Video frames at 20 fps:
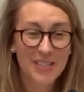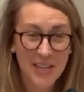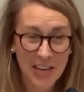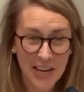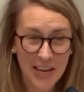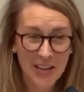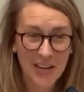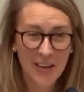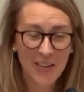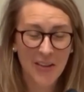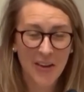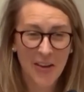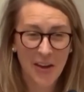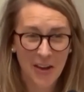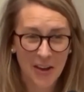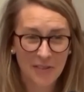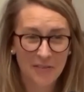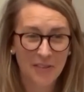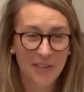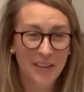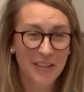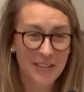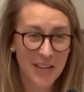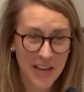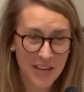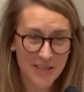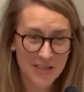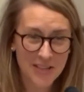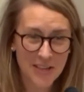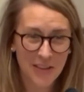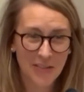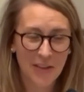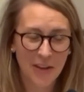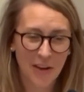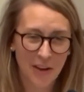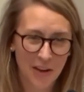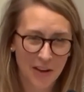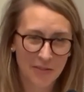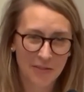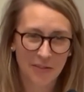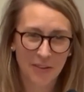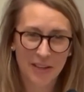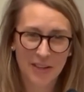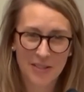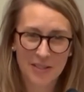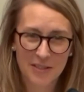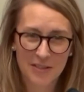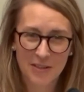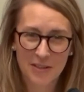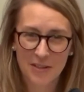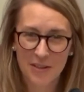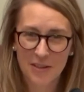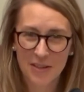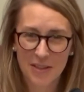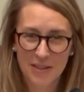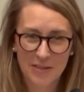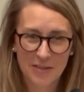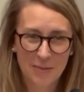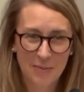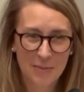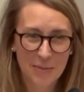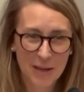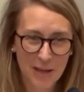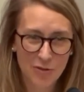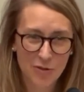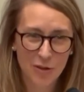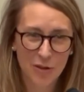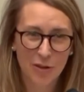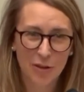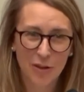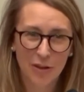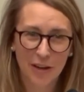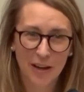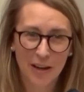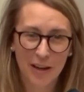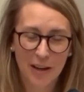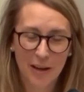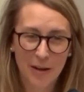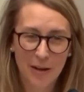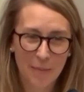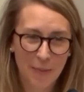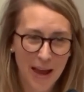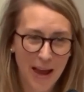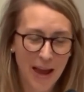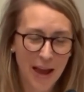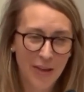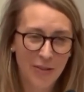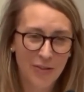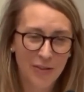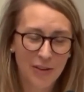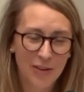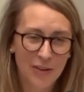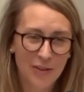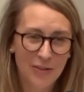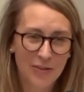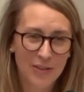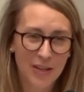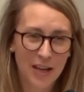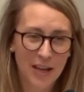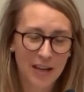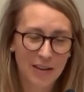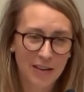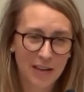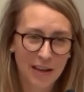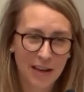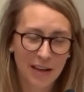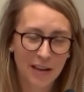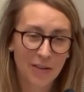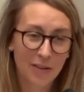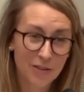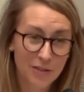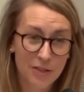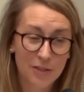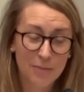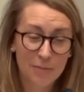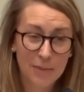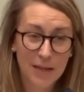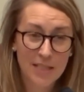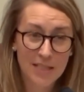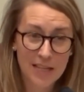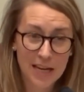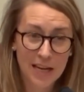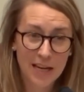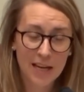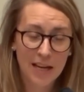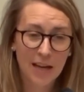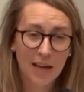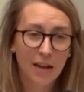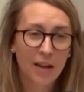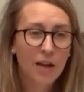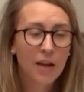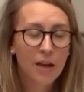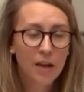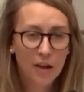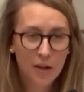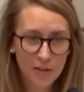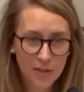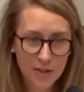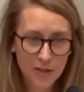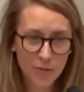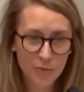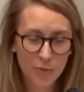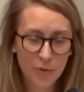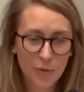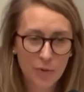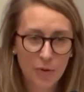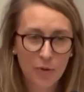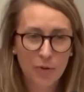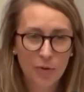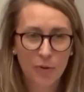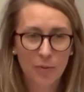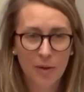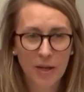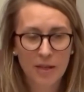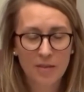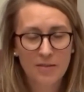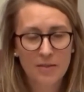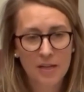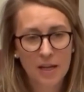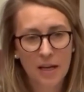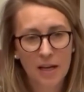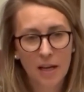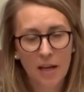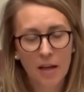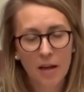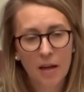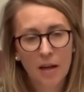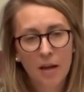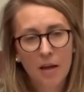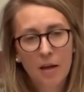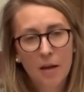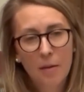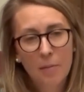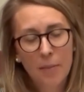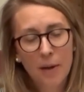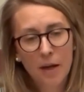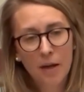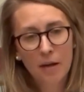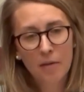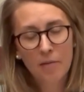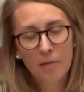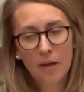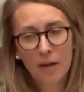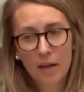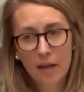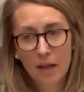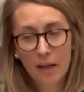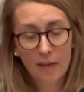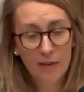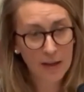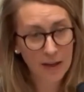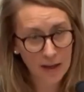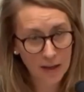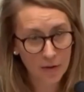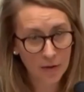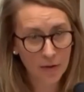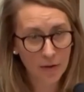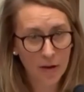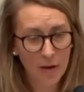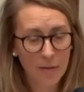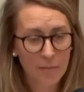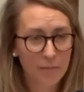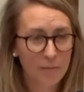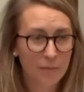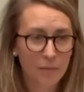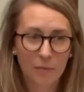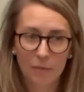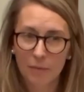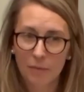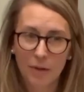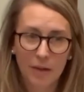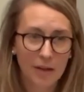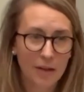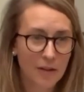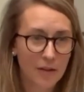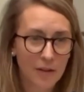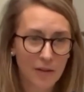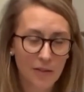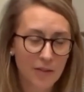containing the conflict, ending the conflict is a major path to ending or to maintaining this route through the Red Sea. But in the interim,